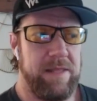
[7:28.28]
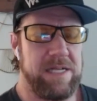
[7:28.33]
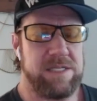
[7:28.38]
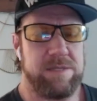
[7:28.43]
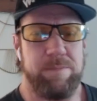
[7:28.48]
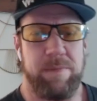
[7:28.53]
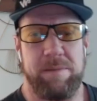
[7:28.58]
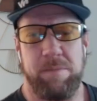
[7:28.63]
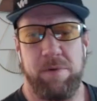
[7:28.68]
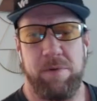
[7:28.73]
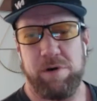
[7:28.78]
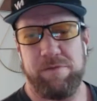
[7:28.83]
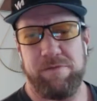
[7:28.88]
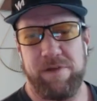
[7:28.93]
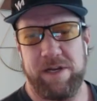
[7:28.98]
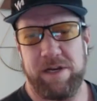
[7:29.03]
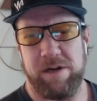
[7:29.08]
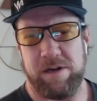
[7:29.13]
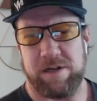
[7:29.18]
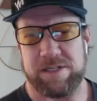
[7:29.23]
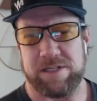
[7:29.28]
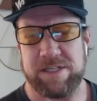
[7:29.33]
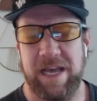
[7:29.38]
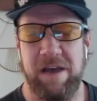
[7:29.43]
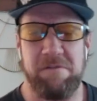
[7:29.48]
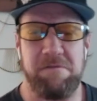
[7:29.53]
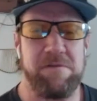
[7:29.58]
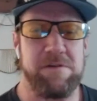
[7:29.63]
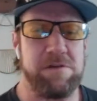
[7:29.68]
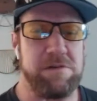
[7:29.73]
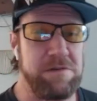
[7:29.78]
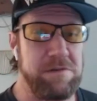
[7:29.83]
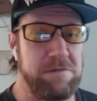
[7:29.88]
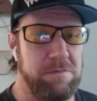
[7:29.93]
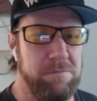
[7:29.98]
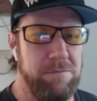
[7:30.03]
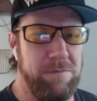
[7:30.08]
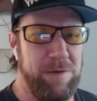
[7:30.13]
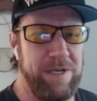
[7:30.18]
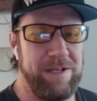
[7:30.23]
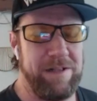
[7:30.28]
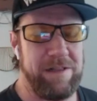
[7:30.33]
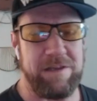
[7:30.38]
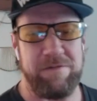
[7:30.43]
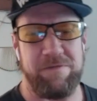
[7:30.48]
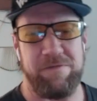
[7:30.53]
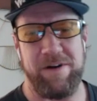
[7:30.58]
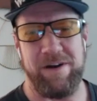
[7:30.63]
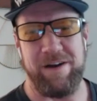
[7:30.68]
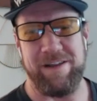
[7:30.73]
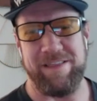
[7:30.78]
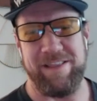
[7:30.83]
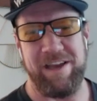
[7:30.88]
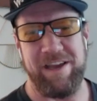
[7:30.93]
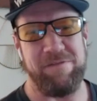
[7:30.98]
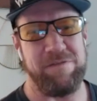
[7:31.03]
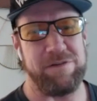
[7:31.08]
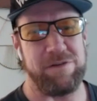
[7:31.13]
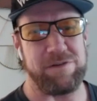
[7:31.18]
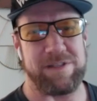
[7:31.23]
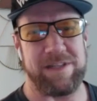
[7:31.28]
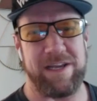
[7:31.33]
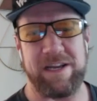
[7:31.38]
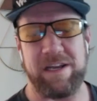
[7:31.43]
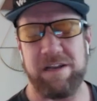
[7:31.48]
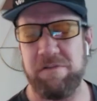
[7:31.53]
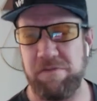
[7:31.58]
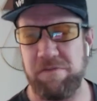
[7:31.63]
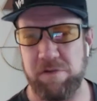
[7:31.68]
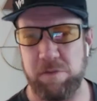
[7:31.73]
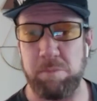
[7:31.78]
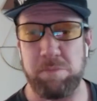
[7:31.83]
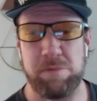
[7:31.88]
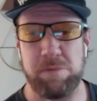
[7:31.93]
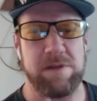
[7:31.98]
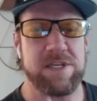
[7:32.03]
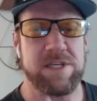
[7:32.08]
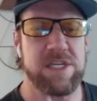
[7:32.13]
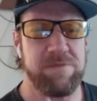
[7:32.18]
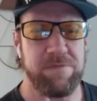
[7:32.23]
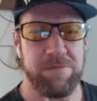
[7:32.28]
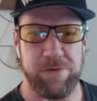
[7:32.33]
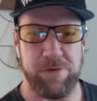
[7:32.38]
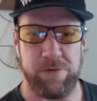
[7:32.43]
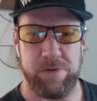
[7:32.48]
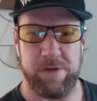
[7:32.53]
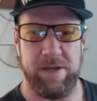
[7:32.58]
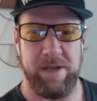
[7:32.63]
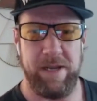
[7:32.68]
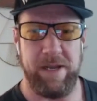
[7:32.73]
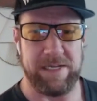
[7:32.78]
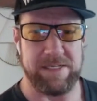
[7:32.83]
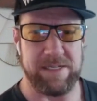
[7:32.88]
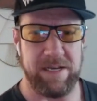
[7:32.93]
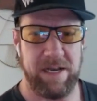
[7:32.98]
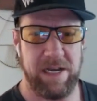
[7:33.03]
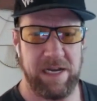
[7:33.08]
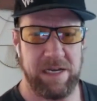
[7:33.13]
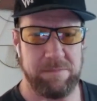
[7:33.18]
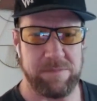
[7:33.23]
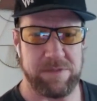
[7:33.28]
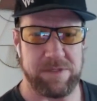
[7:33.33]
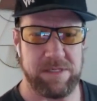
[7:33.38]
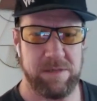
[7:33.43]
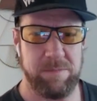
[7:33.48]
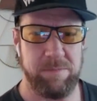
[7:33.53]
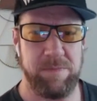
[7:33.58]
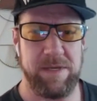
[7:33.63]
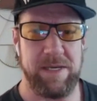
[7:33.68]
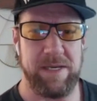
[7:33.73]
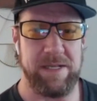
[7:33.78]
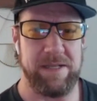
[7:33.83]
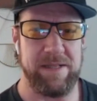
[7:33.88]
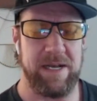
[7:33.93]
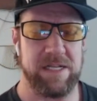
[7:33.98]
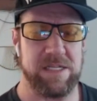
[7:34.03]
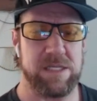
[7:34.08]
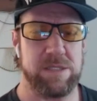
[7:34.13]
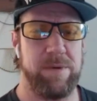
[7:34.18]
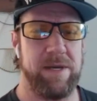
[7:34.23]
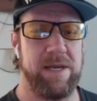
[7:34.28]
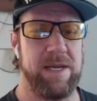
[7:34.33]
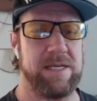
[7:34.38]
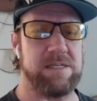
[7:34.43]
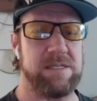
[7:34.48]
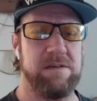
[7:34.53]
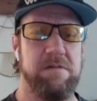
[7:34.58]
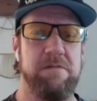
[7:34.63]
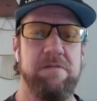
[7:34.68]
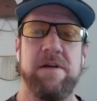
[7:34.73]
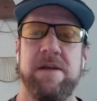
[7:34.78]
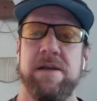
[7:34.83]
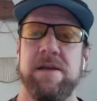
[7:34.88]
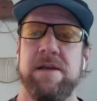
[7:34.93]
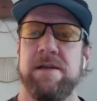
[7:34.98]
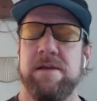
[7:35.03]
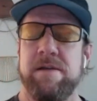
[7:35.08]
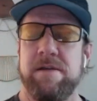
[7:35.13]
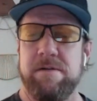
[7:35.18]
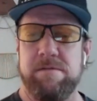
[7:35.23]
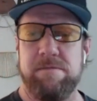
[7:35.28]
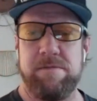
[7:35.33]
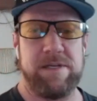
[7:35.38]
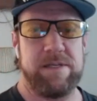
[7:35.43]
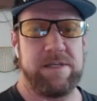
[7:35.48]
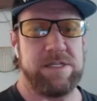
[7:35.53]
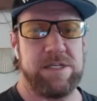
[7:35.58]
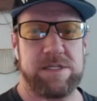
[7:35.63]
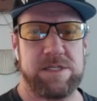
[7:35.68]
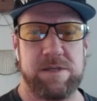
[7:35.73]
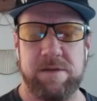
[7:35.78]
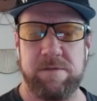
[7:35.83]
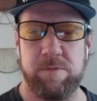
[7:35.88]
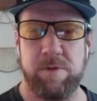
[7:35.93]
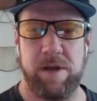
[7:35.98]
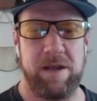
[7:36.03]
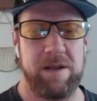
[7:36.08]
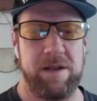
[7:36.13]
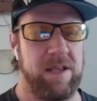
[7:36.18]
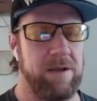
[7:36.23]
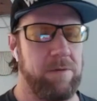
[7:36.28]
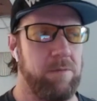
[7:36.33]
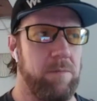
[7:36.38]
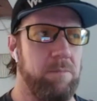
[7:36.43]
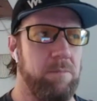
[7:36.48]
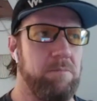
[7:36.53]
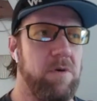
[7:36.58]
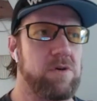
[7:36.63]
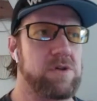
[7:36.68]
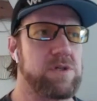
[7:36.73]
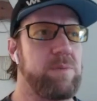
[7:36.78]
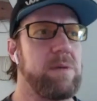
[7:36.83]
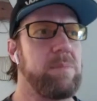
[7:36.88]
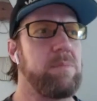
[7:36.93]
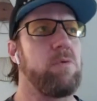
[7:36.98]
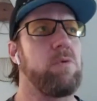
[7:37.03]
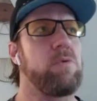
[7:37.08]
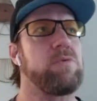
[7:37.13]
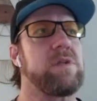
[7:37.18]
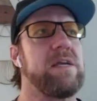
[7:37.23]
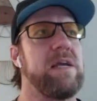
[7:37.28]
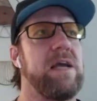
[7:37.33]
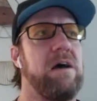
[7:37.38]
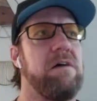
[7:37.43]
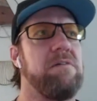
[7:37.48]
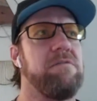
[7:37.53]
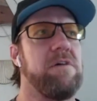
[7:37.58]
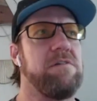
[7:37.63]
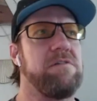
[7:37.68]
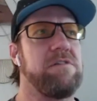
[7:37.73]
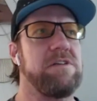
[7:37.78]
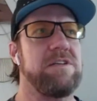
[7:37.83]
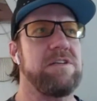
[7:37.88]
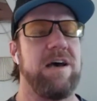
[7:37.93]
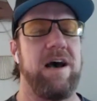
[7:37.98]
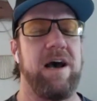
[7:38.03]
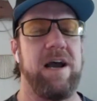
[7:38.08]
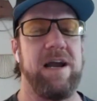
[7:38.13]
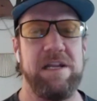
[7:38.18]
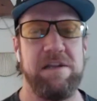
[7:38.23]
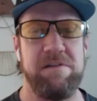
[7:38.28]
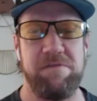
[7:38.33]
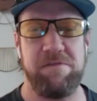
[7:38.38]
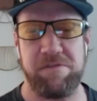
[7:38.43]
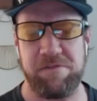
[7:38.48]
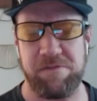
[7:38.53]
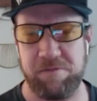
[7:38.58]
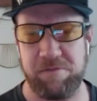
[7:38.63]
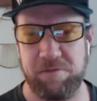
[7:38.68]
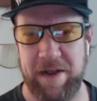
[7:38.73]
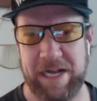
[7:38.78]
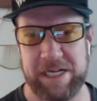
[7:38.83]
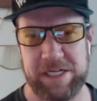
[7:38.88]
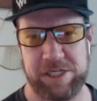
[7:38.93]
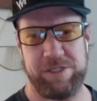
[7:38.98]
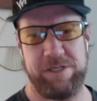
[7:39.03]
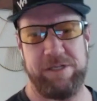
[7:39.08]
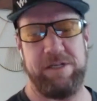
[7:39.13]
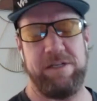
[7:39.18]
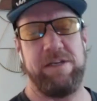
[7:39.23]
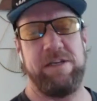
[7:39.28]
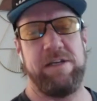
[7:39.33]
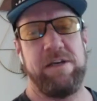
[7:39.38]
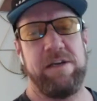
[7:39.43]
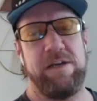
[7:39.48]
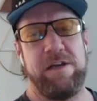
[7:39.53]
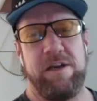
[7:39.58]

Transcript: that's my motivator because that feels really fun. That feels that can feel blissful at times to be in that space of really just. I think most people only have a tiny fraction